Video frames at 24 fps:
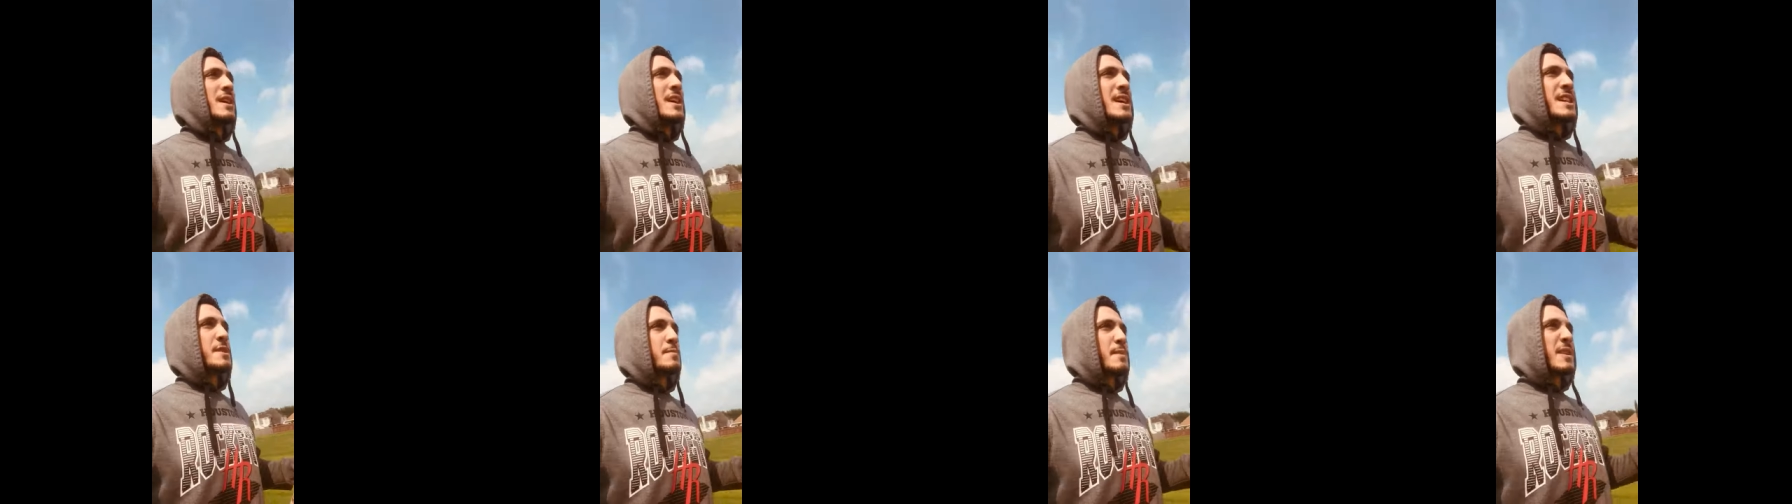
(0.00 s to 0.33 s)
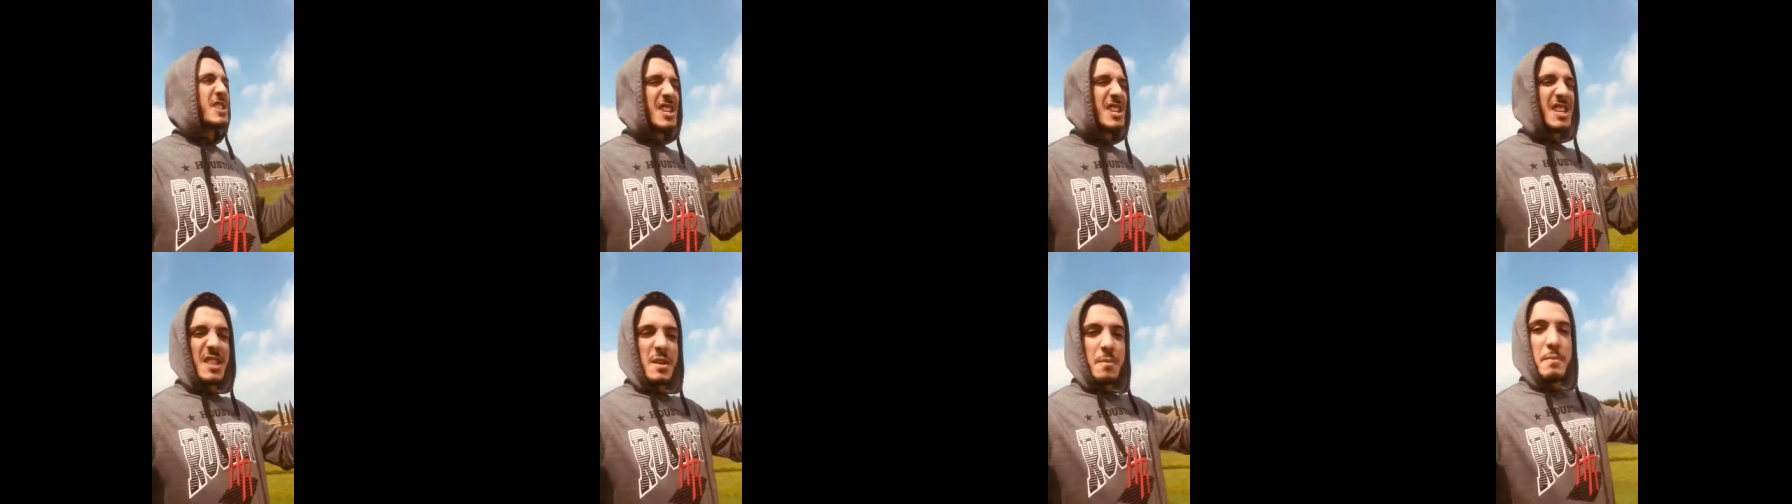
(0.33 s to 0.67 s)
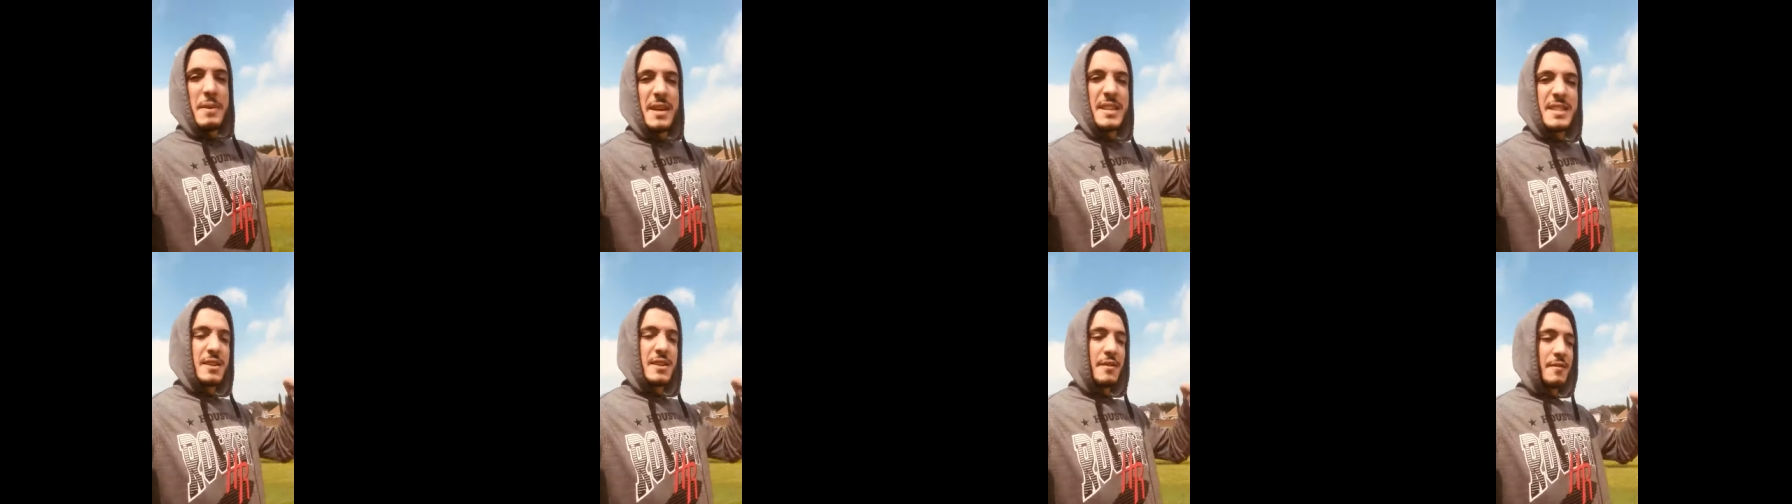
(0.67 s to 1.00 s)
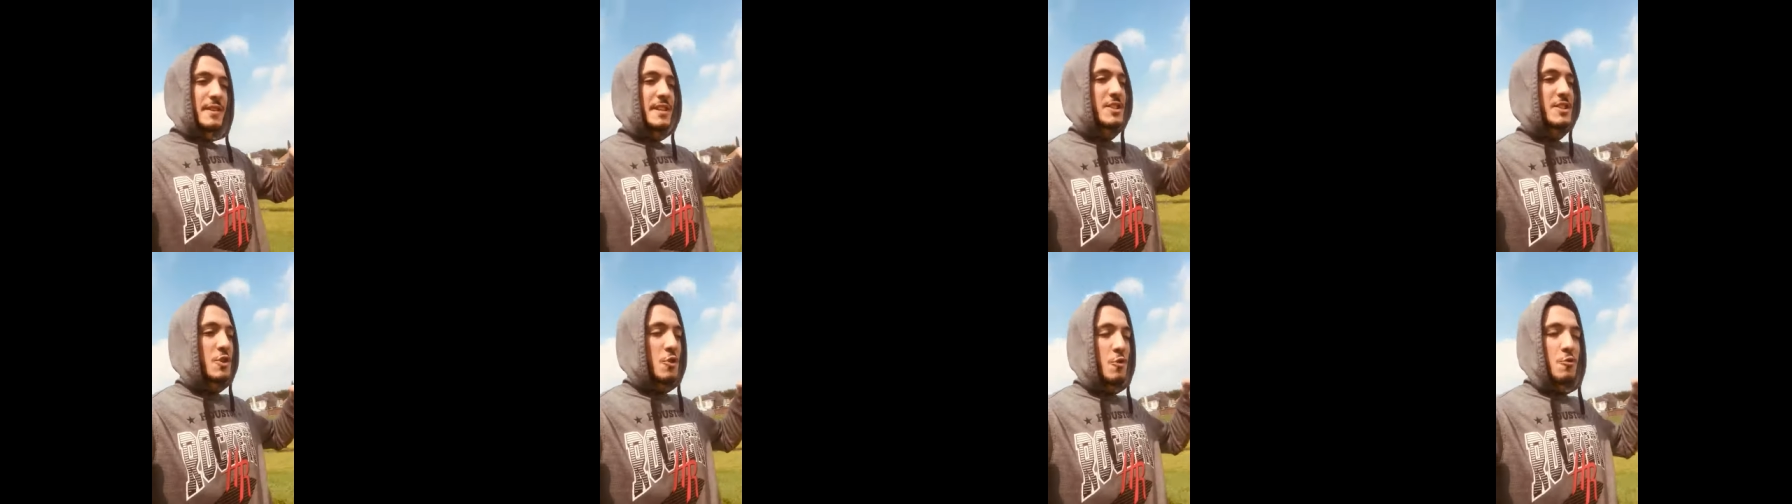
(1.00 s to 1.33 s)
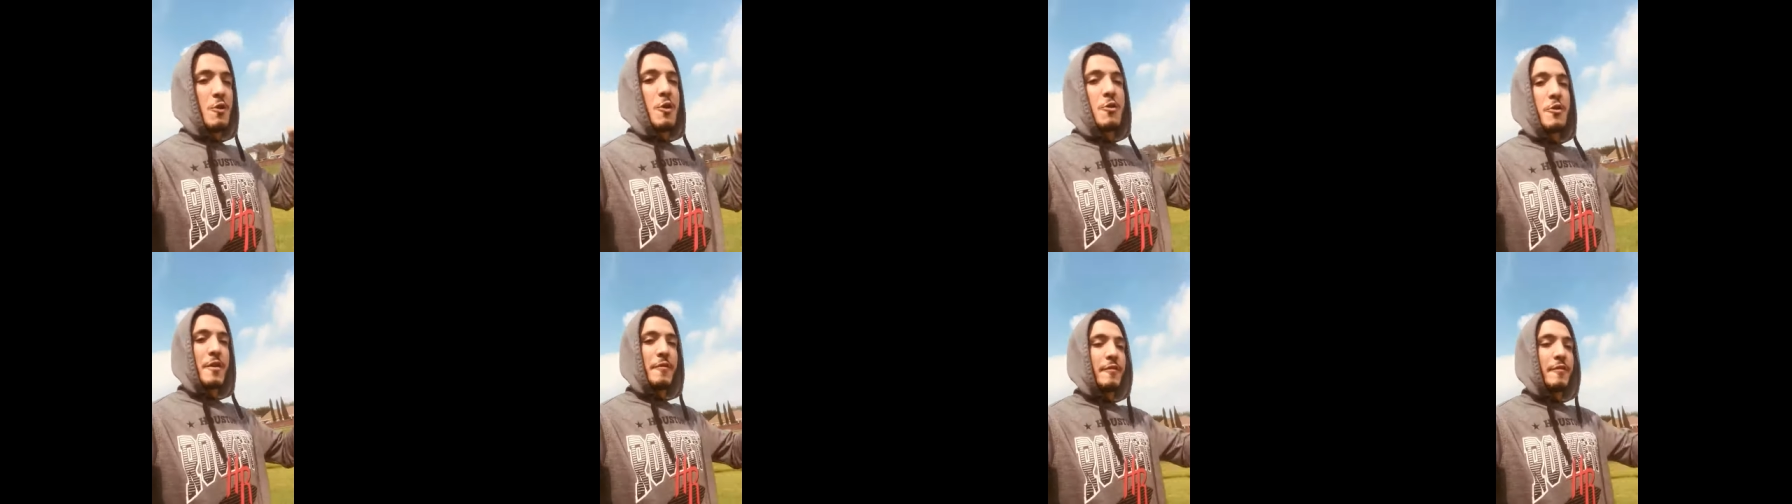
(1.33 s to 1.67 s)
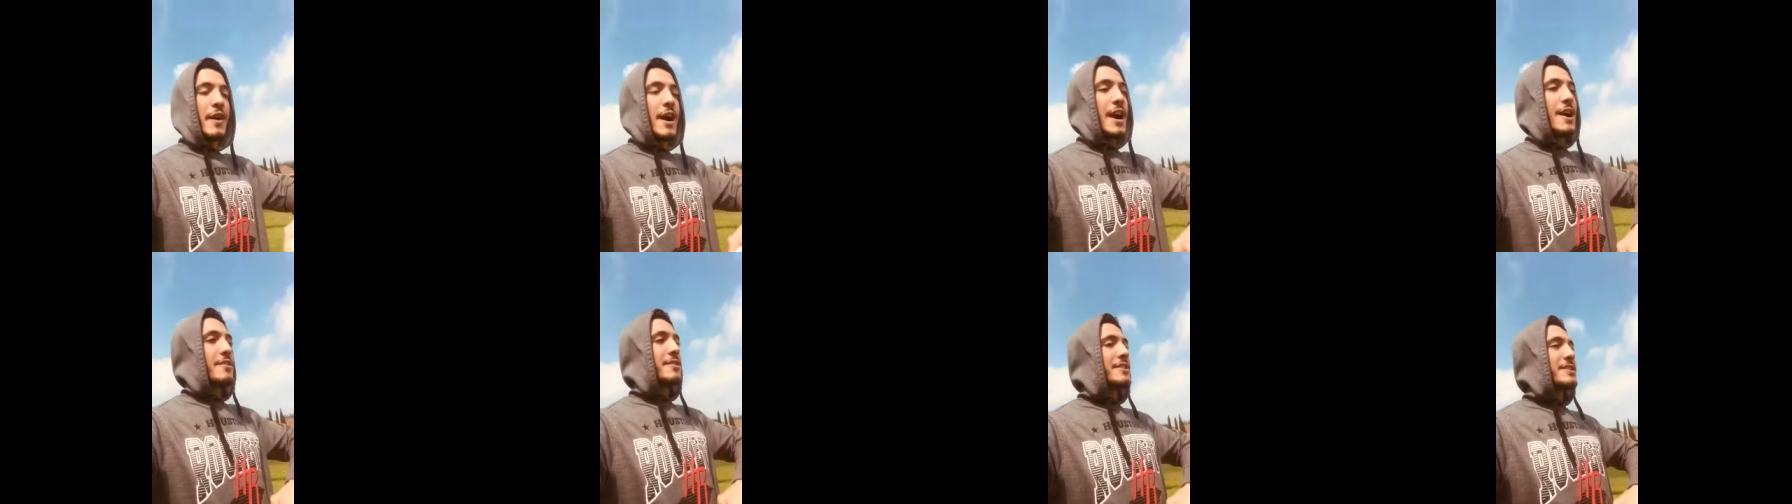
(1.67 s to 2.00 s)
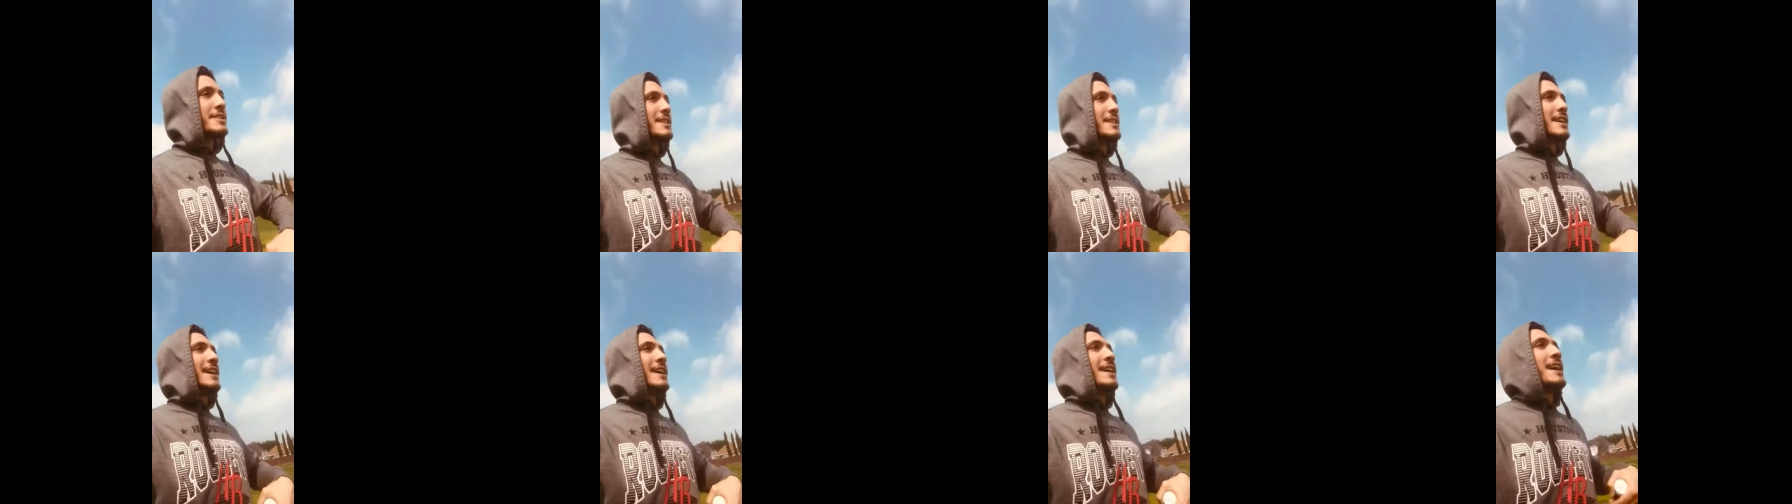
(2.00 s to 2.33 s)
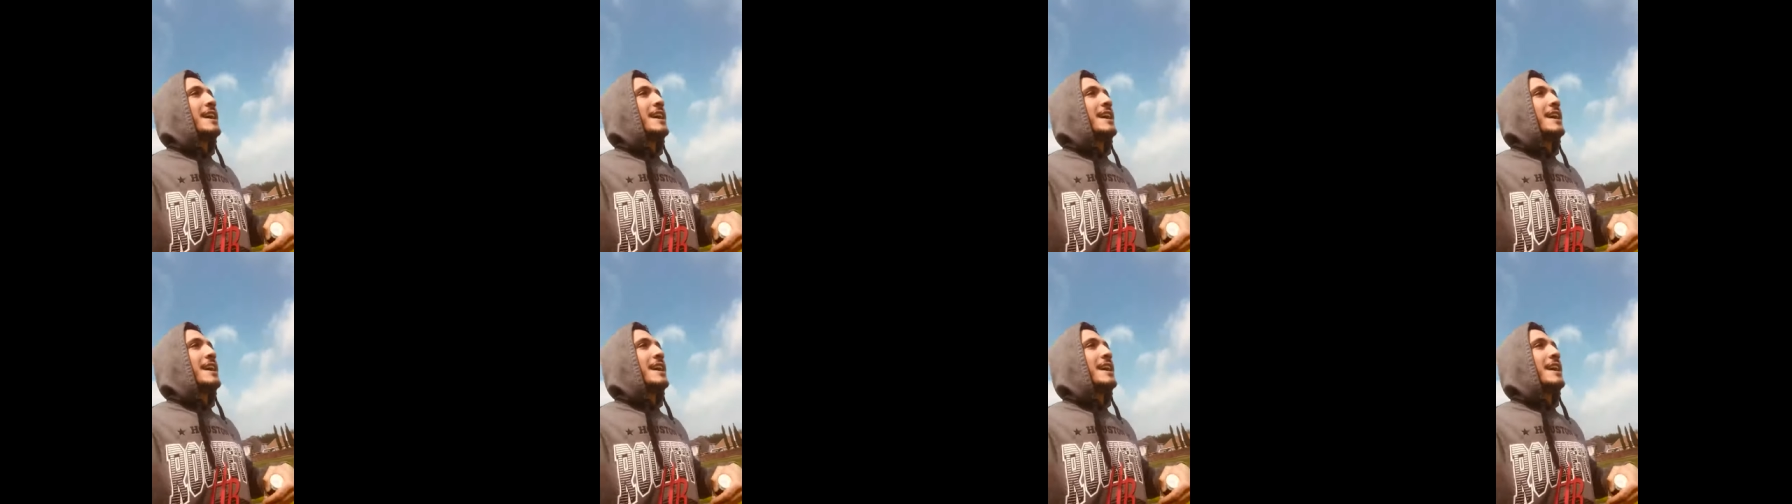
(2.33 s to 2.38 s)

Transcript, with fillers: especially in the midst of this coronavirus.